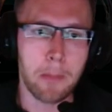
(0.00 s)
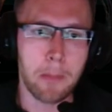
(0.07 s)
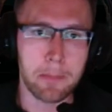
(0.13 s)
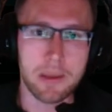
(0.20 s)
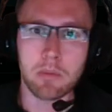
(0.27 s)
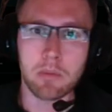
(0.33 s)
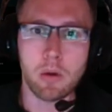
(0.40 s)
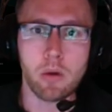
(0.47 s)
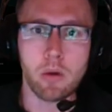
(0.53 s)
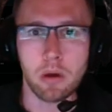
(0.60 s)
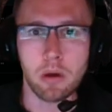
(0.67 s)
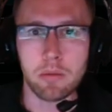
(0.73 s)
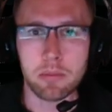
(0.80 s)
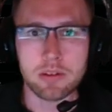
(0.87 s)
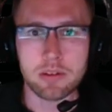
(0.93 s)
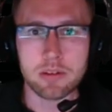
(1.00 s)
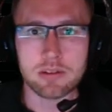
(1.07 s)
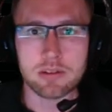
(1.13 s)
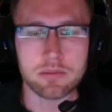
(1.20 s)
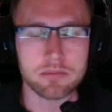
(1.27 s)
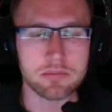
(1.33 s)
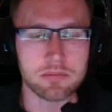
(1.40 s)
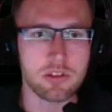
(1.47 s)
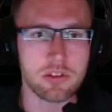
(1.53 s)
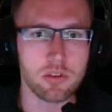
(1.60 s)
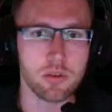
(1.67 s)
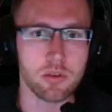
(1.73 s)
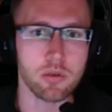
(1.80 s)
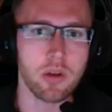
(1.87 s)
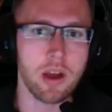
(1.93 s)
be multi-purpose.
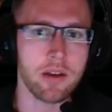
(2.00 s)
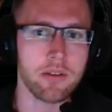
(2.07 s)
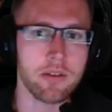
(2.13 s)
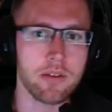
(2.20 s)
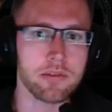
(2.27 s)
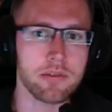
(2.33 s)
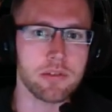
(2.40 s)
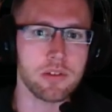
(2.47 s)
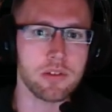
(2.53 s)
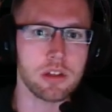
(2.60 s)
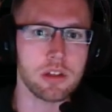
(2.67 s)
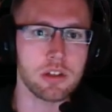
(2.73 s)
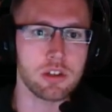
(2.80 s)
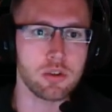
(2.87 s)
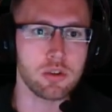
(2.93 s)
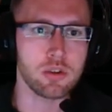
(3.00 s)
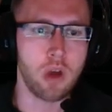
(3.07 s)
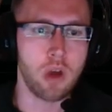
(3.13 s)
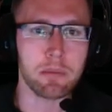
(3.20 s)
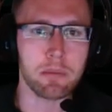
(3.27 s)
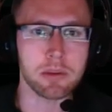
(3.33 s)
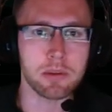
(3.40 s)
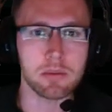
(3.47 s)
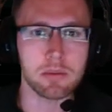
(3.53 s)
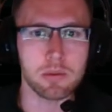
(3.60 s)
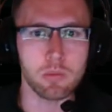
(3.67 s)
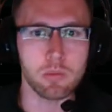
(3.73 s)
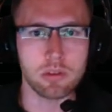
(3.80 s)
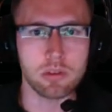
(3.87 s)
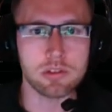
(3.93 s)
So if you happen to be
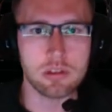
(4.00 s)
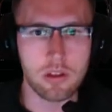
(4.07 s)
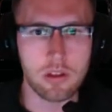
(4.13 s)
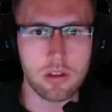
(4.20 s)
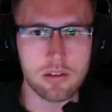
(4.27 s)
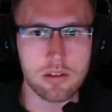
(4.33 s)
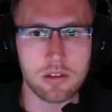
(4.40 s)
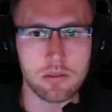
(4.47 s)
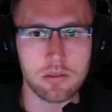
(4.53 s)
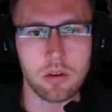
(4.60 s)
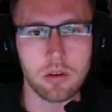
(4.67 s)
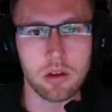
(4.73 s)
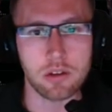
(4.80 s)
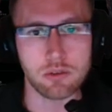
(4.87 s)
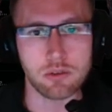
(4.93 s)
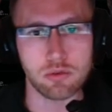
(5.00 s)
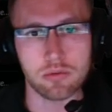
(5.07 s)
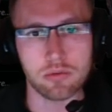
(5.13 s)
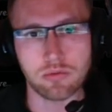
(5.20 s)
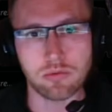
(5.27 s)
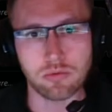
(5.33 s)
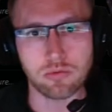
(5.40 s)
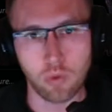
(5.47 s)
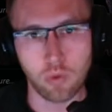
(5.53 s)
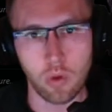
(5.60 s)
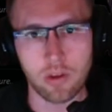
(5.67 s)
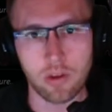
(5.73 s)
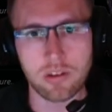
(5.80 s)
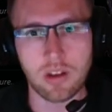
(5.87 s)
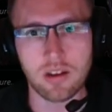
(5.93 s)
watching this and
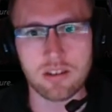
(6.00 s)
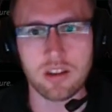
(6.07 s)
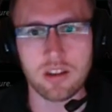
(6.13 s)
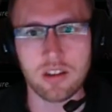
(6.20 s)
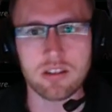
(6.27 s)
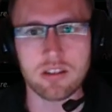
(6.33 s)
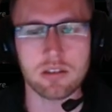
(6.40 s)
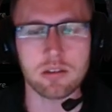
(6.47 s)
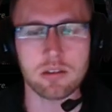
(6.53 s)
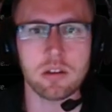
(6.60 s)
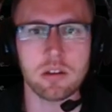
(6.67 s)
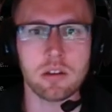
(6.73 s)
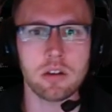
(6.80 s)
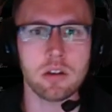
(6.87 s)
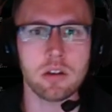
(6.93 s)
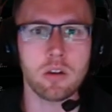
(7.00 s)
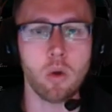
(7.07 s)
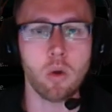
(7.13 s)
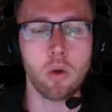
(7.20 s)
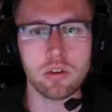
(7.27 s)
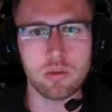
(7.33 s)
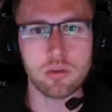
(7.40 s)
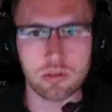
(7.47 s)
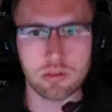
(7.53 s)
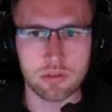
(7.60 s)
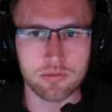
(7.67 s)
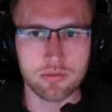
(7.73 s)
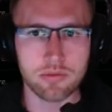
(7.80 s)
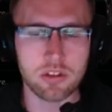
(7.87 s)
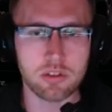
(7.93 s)
not a Star Citizen or
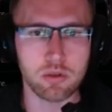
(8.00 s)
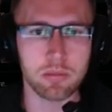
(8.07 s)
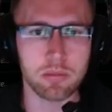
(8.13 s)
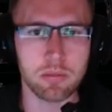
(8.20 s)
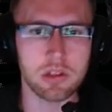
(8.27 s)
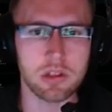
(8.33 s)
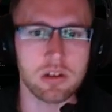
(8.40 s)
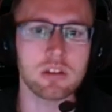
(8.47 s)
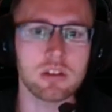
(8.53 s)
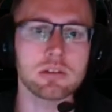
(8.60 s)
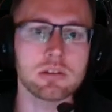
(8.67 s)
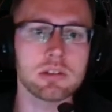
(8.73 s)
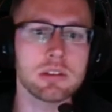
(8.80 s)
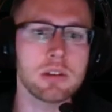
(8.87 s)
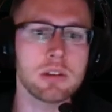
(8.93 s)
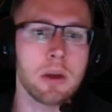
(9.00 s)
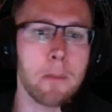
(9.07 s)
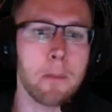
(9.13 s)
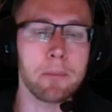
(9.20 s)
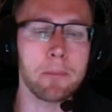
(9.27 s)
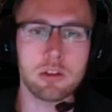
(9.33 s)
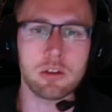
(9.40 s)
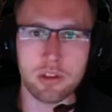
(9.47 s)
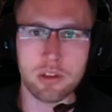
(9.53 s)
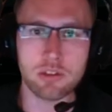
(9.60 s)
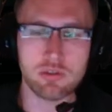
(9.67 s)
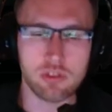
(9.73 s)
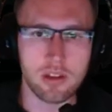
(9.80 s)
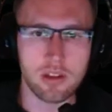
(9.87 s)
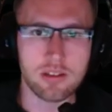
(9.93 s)
Squadron 42 player, but you're
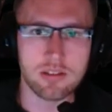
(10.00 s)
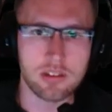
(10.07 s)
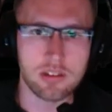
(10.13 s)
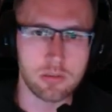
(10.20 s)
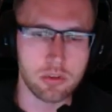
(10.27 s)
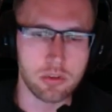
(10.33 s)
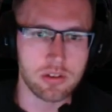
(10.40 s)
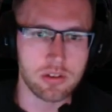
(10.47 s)
interested in what you